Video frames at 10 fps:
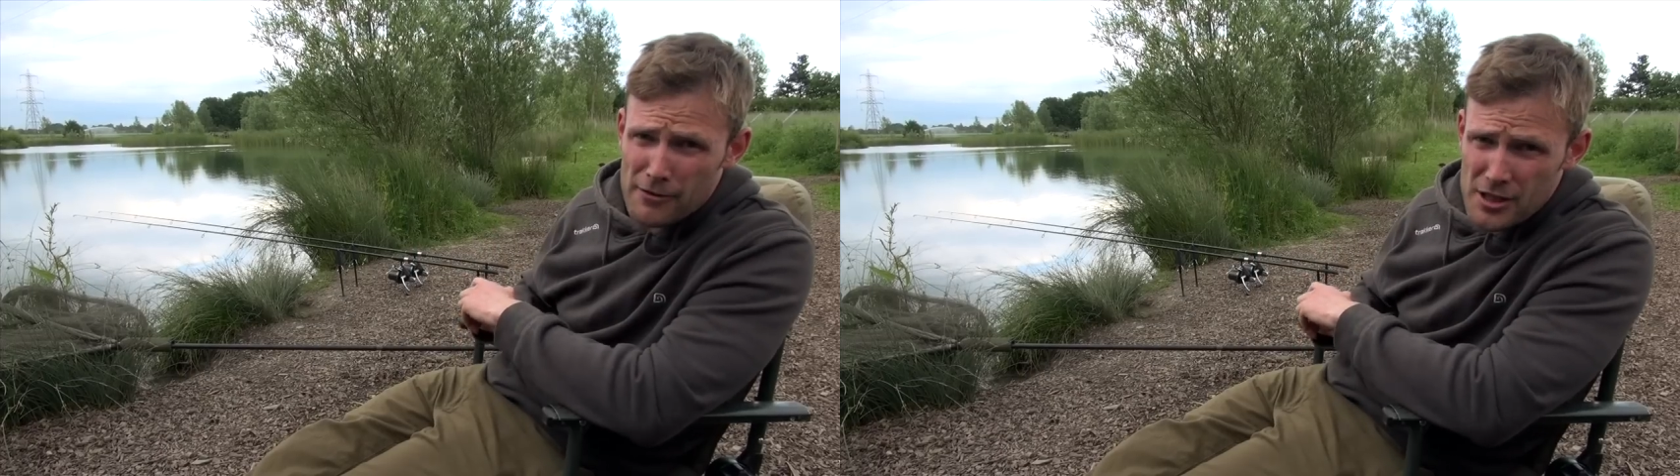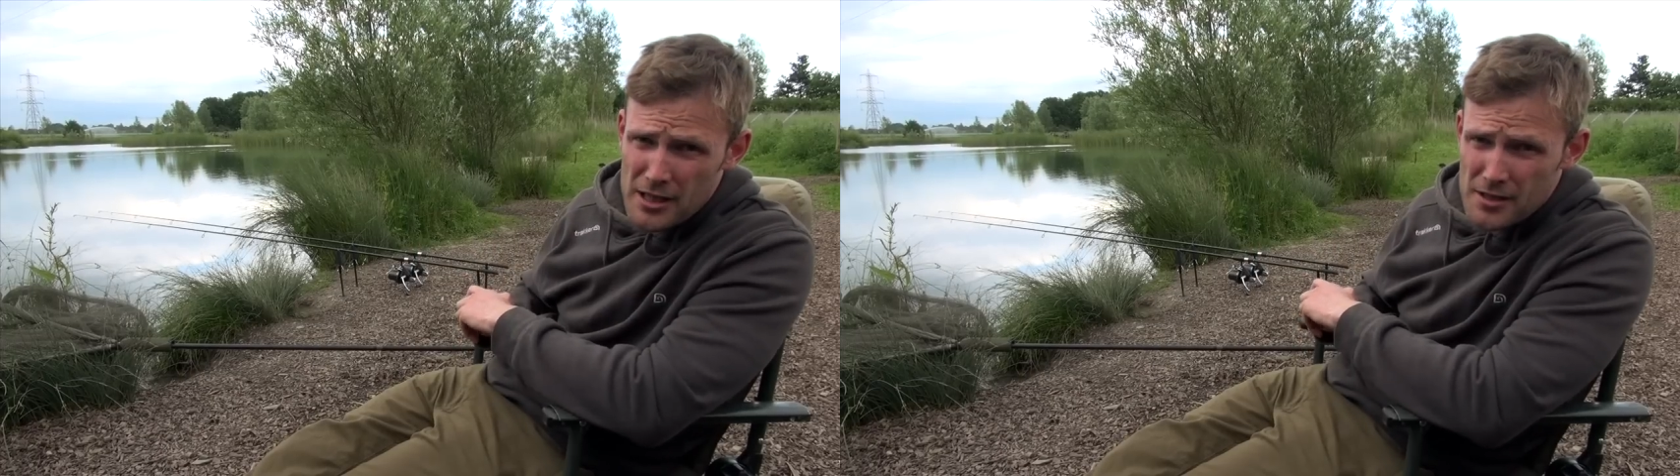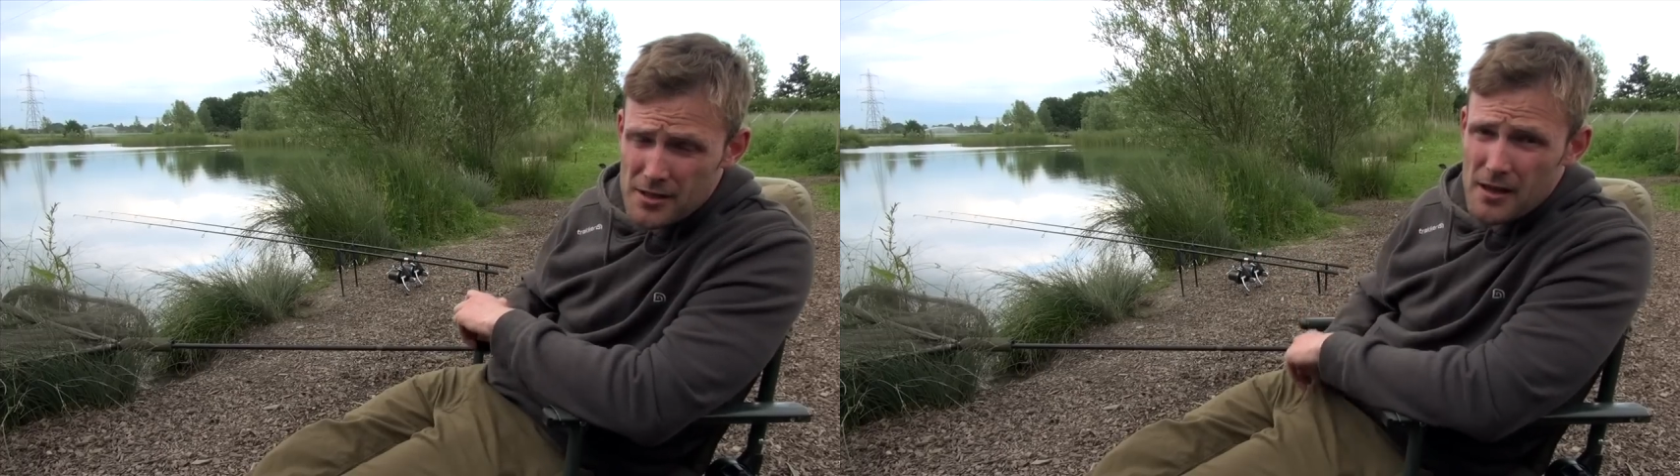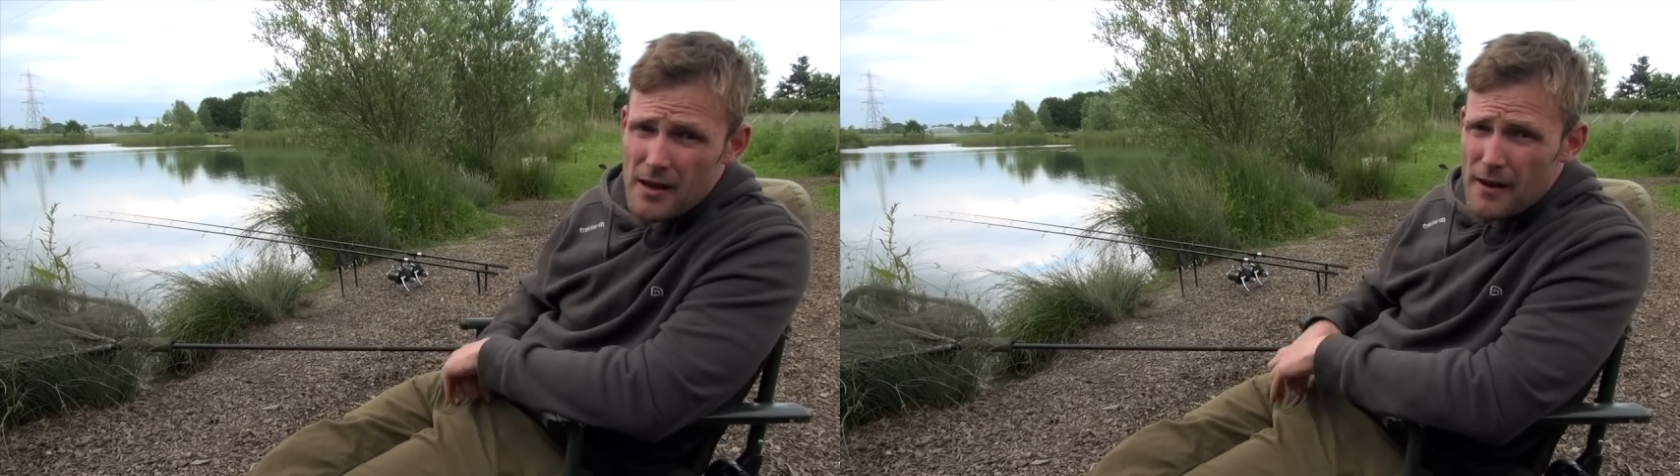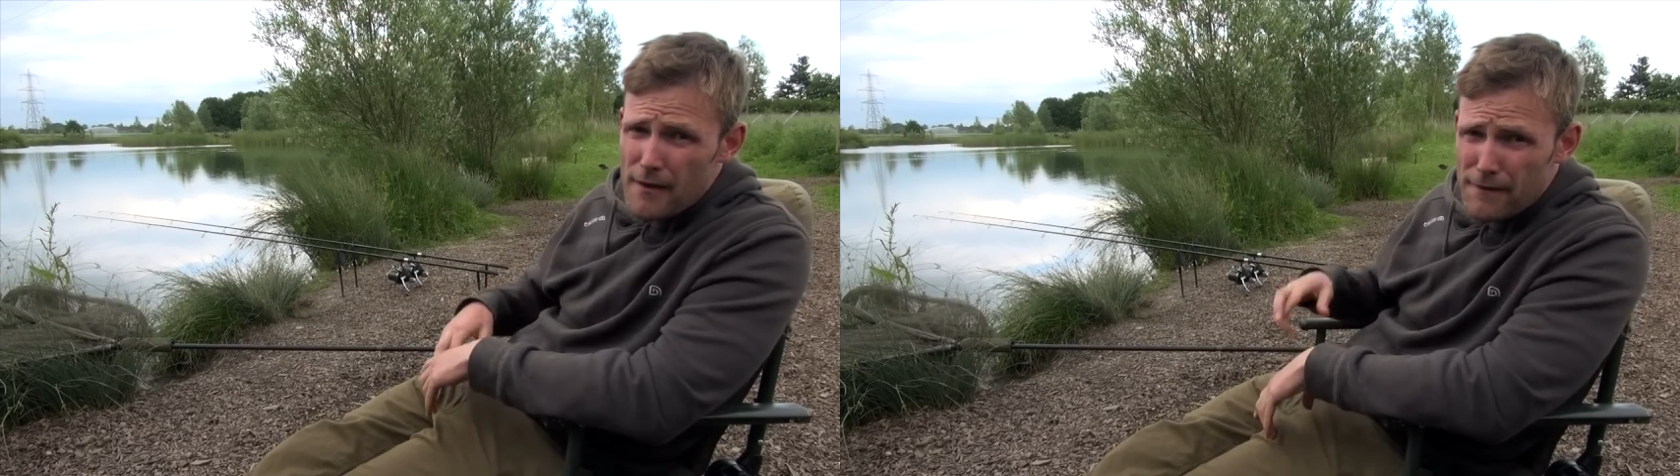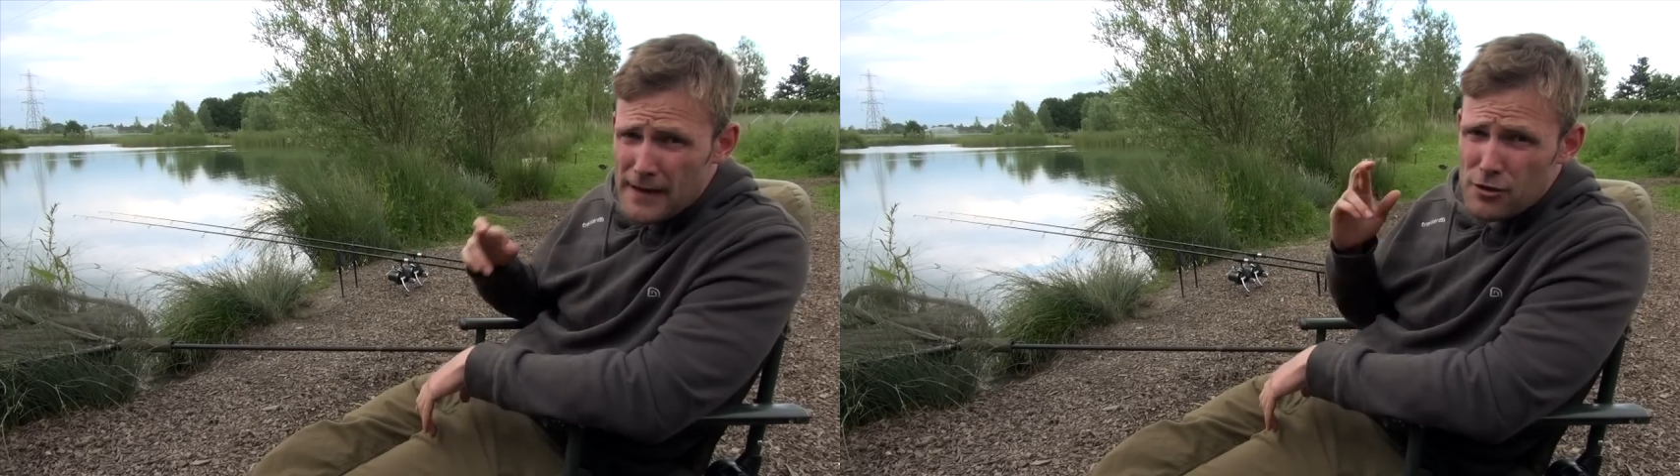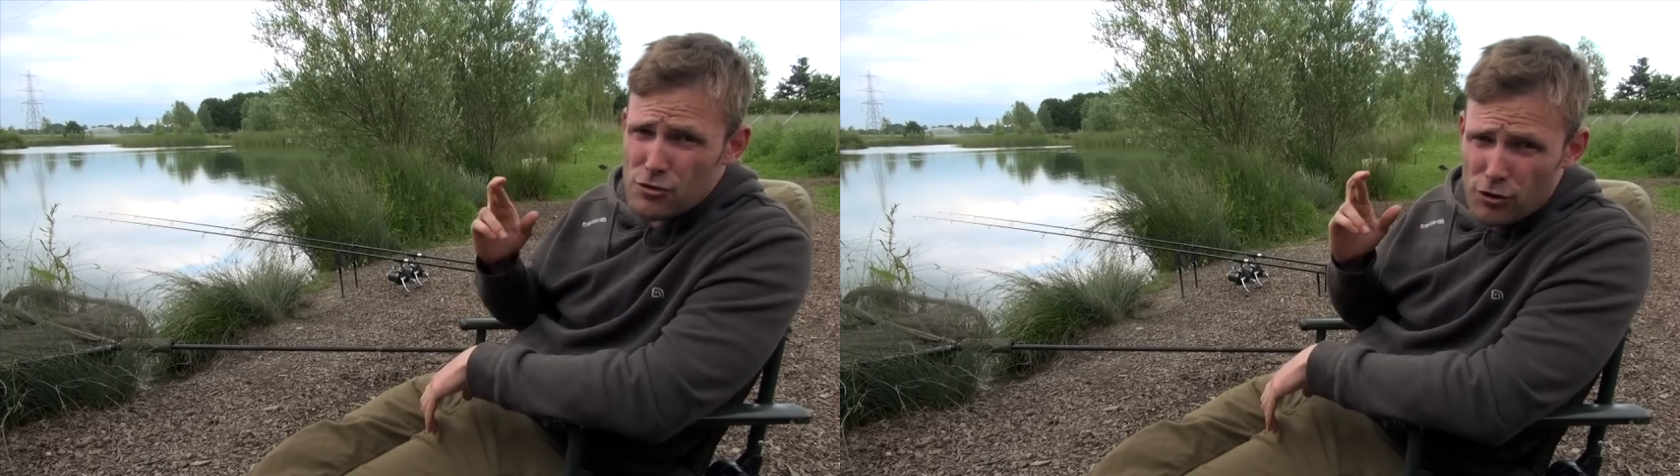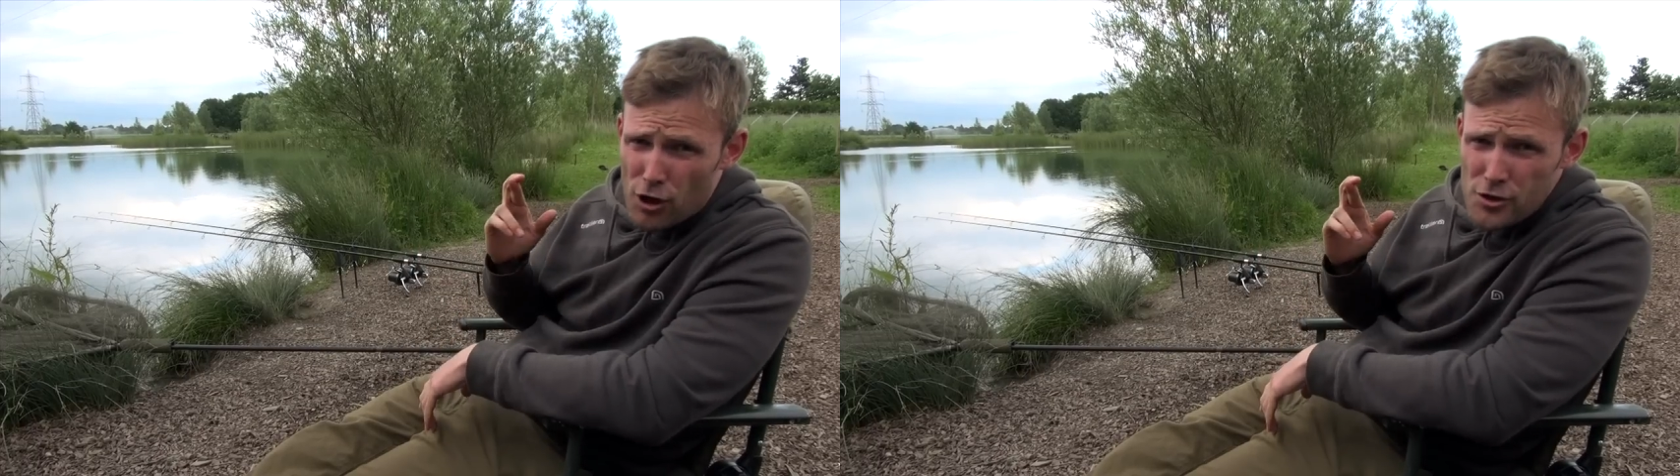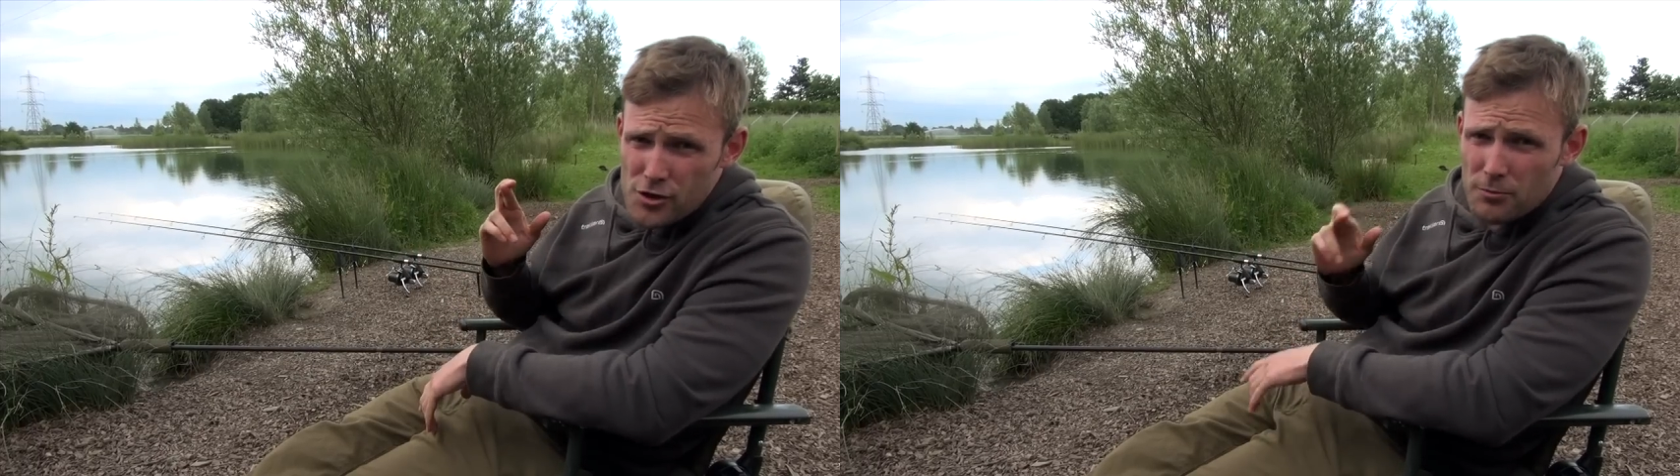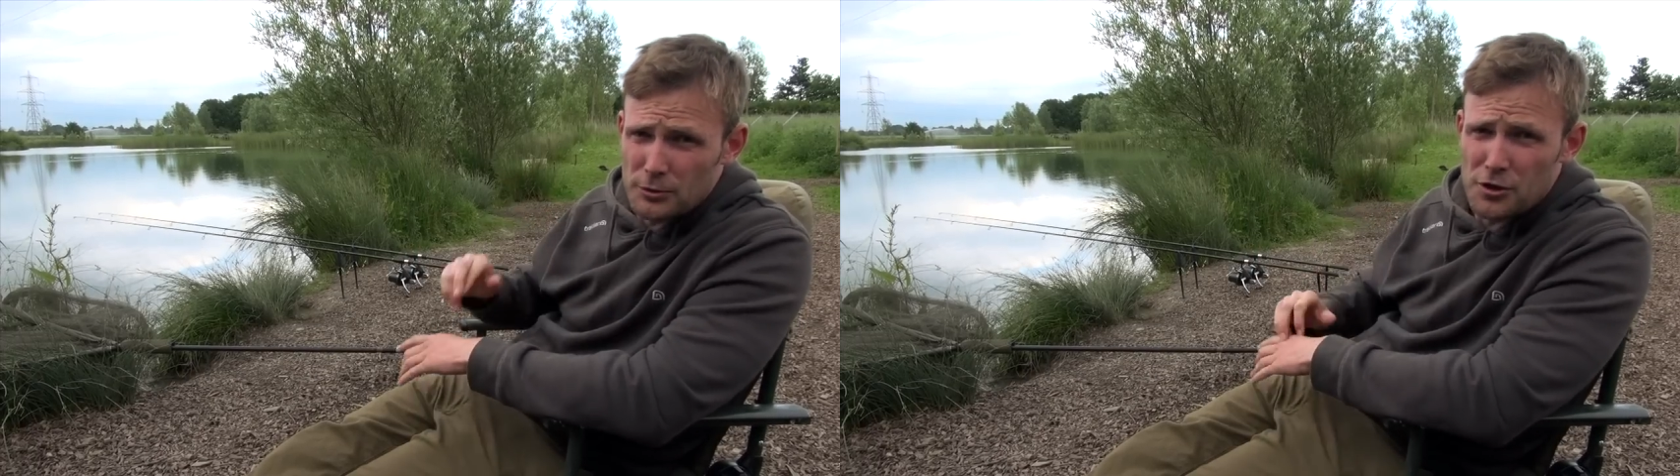resist. Fingers crossed, we